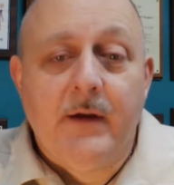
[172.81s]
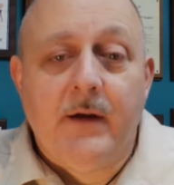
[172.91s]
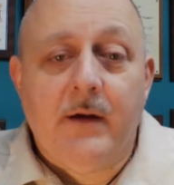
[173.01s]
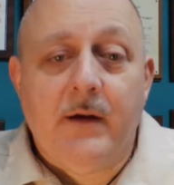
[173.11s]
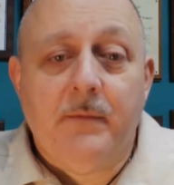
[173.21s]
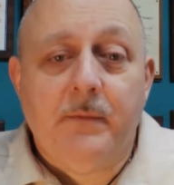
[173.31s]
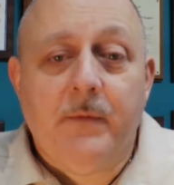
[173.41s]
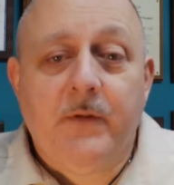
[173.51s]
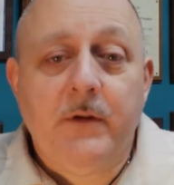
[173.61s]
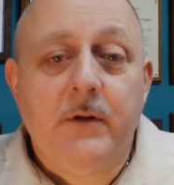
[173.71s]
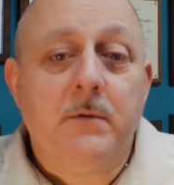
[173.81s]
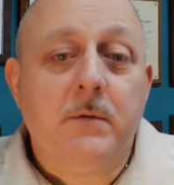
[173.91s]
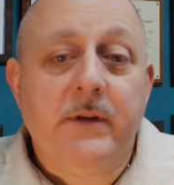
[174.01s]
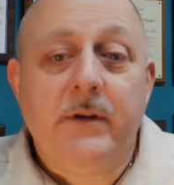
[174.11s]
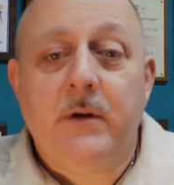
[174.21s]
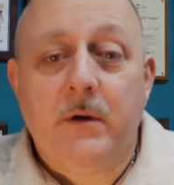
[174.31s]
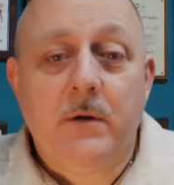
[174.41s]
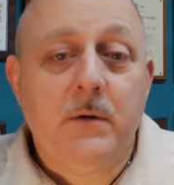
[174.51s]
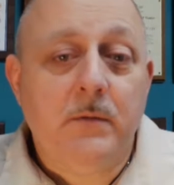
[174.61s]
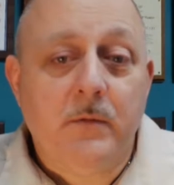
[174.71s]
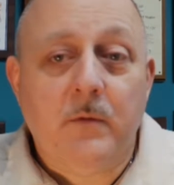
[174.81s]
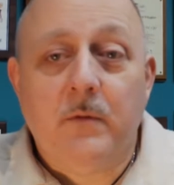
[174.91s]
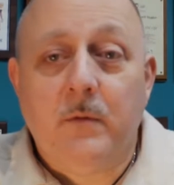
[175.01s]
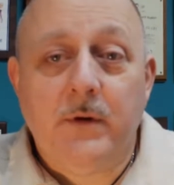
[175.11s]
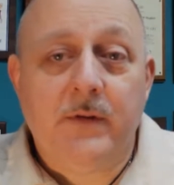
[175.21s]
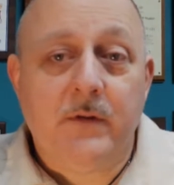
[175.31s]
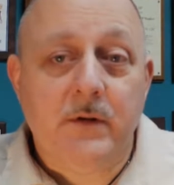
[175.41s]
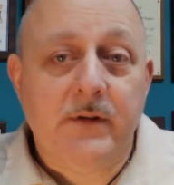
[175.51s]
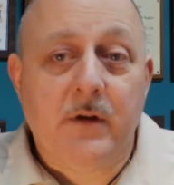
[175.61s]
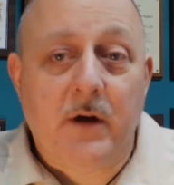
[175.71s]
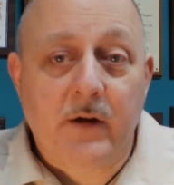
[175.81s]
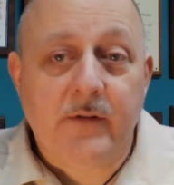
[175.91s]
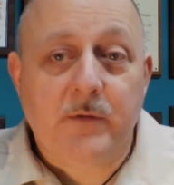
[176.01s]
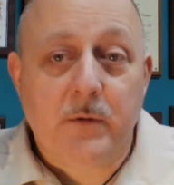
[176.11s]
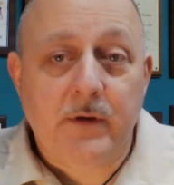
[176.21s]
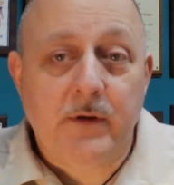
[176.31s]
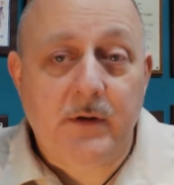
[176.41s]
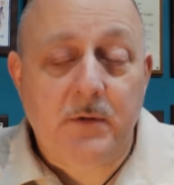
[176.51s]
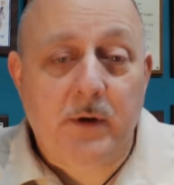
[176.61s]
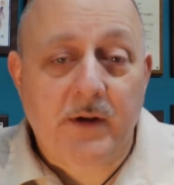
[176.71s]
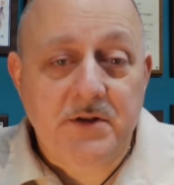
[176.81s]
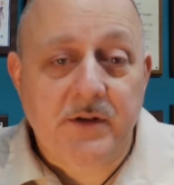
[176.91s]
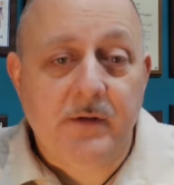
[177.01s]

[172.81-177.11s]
So you don't really know what's going to cost, what you need to budget.